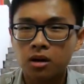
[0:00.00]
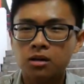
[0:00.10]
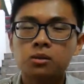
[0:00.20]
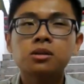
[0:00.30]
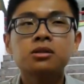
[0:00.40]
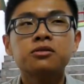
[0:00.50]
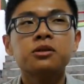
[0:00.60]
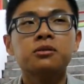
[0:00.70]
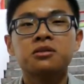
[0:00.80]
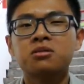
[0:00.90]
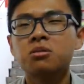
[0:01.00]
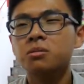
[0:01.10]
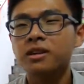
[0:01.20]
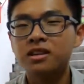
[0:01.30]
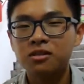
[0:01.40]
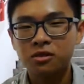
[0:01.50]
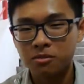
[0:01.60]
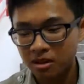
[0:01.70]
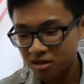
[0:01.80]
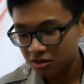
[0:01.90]
The world is filled with so many different
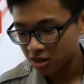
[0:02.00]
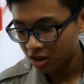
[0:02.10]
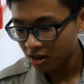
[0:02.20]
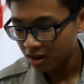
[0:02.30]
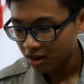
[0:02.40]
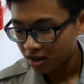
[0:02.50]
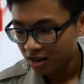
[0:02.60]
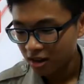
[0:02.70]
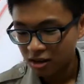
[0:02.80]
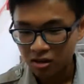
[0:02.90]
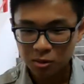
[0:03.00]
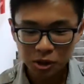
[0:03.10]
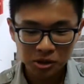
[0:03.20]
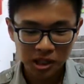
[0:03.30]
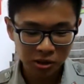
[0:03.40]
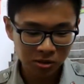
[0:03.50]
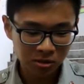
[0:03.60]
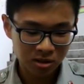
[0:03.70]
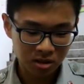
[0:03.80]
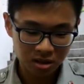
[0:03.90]
brands of chocolate. Which should I
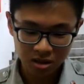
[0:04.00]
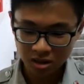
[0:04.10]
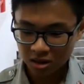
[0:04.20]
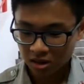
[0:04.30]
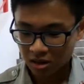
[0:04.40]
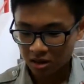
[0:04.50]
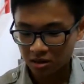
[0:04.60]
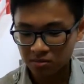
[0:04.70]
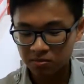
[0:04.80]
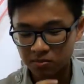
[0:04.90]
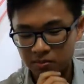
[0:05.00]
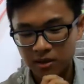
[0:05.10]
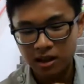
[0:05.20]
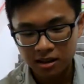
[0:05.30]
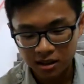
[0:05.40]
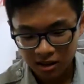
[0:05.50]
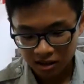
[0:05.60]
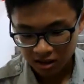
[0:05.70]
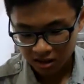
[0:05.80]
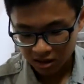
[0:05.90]
choose? I think
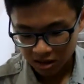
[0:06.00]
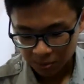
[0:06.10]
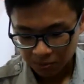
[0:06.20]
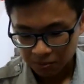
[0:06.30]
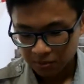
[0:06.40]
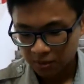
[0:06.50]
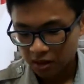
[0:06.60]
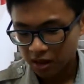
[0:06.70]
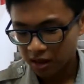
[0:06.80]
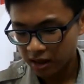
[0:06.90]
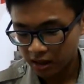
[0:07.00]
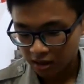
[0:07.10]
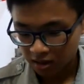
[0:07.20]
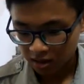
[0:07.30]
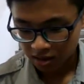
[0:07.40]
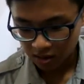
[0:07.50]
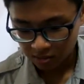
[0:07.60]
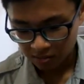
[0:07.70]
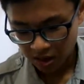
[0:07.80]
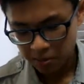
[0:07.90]
I like
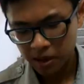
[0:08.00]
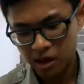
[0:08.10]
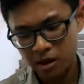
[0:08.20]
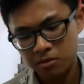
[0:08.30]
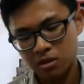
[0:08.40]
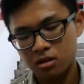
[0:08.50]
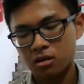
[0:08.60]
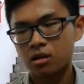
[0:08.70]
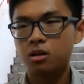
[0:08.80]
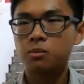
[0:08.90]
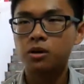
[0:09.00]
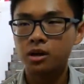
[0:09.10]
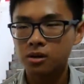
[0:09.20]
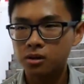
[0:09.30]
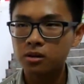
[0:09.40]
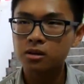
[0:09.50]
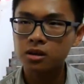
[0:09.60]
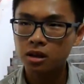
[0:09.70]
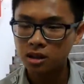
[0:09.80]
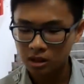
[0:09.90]
M&M's, Kinder Bueno,
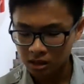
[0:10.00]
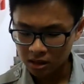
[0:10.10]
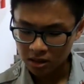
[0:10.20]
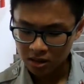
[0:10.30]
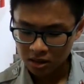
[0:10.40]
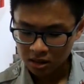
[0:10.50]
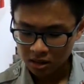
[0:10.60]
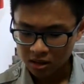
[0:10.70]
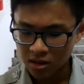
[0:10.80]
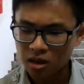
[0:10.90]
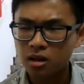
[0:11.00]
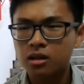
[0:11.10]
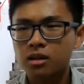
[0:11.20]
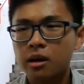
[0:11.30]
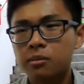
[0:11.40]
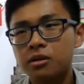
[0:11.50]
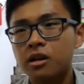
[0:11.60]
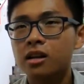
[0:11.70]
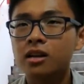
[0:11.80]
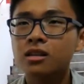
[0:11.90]
Hershey's, Cadbury
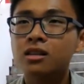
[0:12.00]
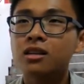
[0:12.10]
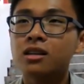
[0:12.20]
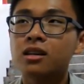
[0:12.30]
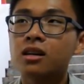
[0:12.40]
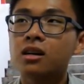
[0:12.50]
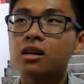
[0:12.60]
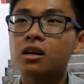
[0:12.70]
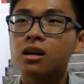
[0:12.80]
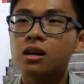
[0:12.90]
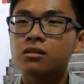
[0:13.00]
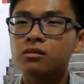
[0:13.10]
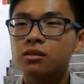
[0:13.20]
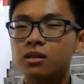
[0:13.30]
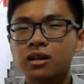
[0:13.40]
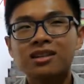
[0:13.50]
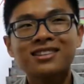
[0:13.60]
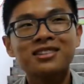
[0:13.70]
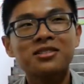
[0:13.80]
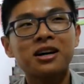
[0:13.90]
Lindt. I think
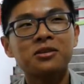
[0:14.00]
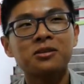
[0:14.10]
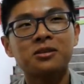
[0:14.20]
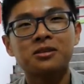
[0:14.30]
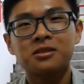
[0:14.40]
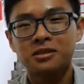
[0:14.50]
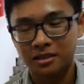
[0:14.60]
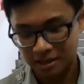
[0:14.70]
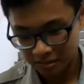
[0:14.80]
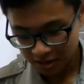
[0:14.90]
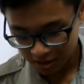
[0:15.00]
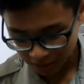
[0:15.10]
that's all I know. Wait, let me search